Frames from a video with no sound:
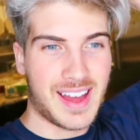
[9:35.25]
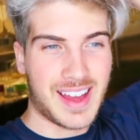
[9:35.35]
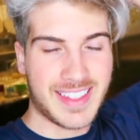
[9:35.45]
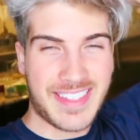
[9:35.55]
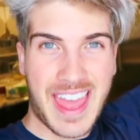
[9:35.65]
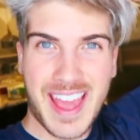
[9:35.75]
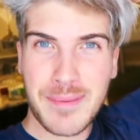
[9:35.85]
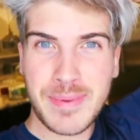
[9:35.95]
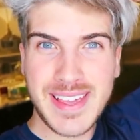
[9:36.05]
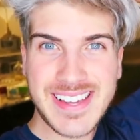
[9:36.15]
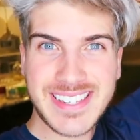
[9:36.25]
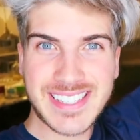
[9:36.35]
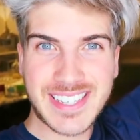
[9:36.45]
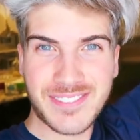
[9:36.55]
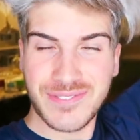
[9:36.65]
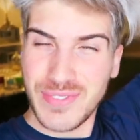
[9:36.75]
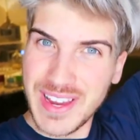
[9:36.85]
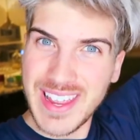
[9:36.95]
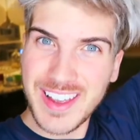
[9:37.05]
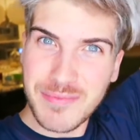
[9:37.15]
uh, the happiest
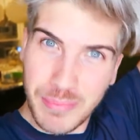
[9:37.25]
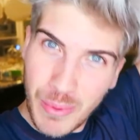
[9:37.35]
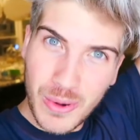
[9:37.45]
freaking